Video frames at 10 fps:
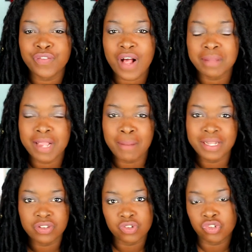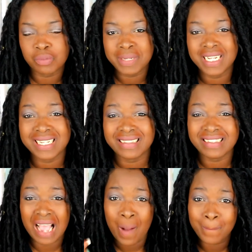follow me on my social media
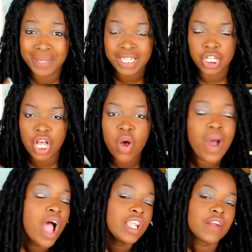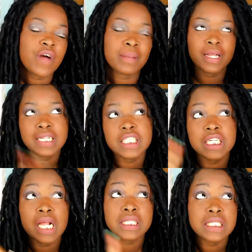down below. You can follow me on
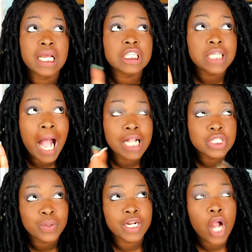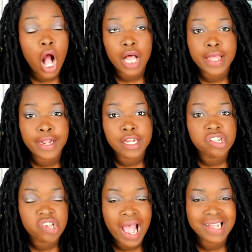Instagram, Snapchat, Twitter, all that
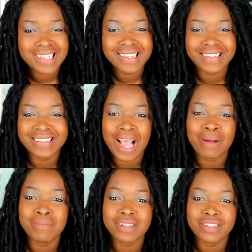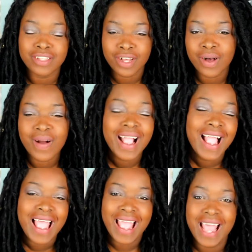good jazz is down below.
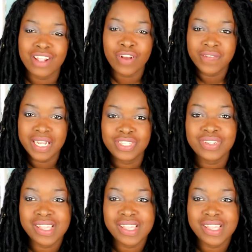And don't forget to